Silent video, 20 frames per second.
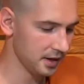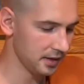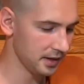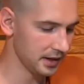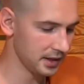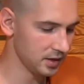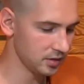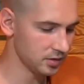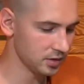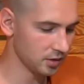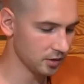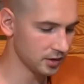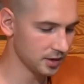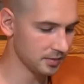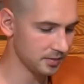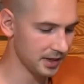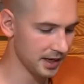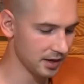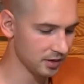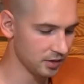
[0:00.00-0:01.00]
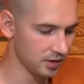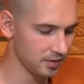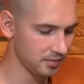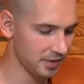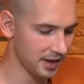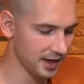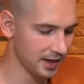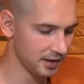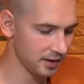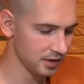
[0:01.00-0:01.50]
Then you told him, Now, good
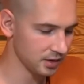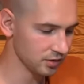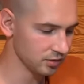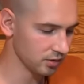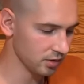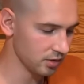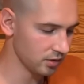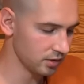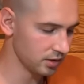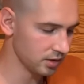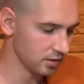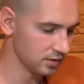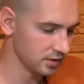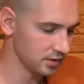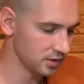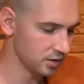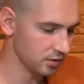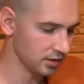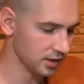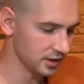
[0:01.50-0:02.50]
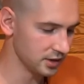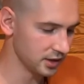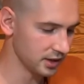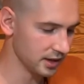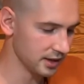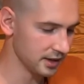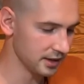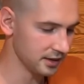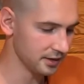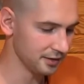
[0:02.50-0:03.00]
man, this road goes to
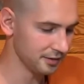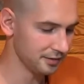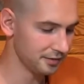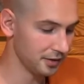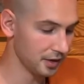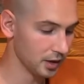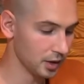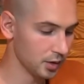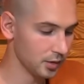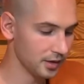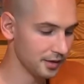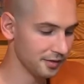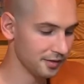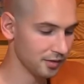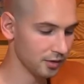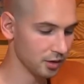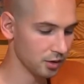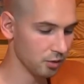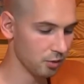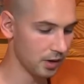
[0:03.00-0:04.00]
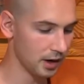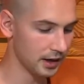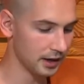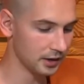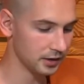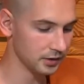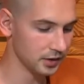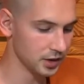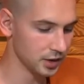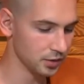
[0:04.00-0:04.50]
Rajagaha. Follow it for a
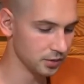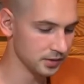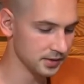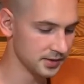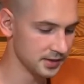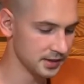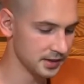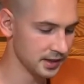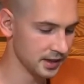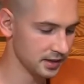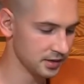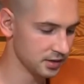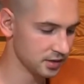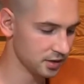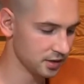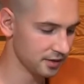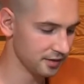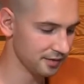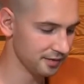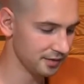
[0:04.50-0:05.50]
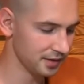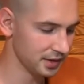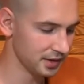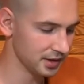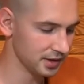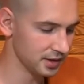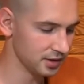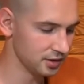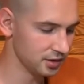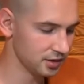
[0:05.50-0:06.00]
while, and you will see a certain
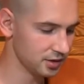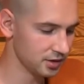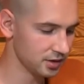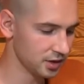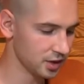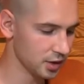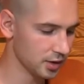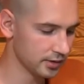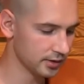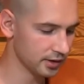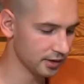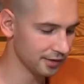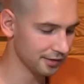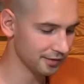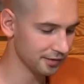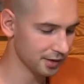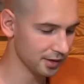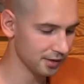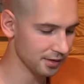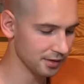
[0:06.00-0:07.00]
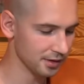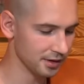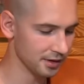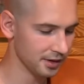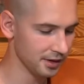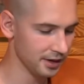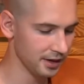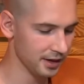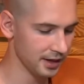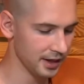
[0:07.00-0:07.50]
village. Go a little
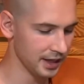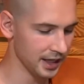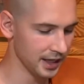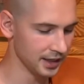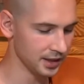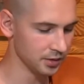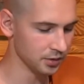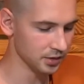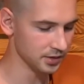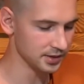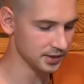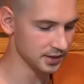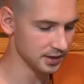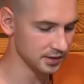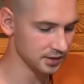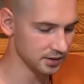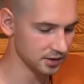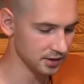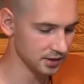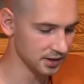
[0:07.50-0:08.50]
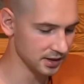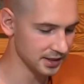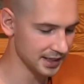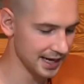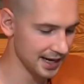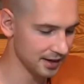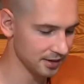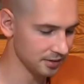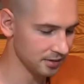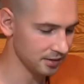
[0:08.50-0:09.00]
further, and you will see a certain
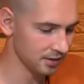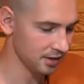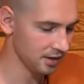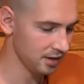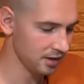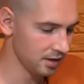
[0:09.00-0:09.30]
town.